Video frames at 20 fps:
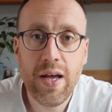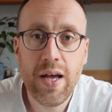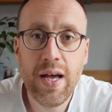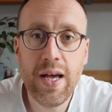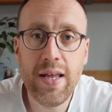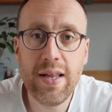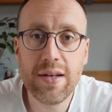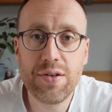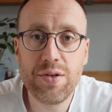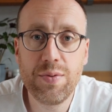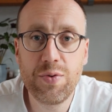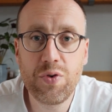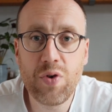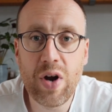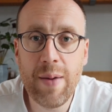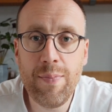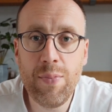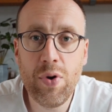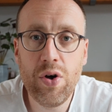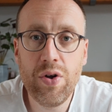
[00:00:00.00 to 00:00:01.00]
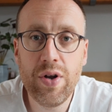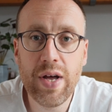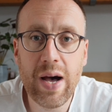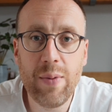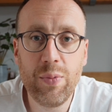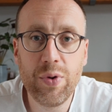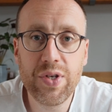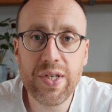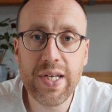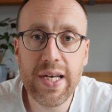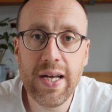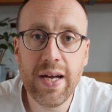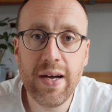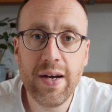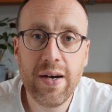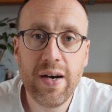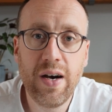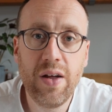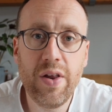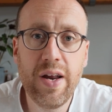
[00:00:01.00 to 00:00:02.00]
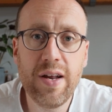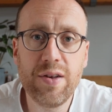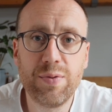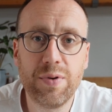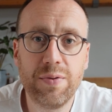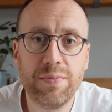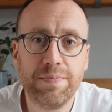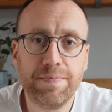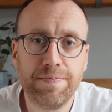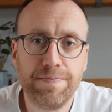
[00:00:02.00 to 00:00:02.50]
hit that subscribe button and we'll see you on the next one.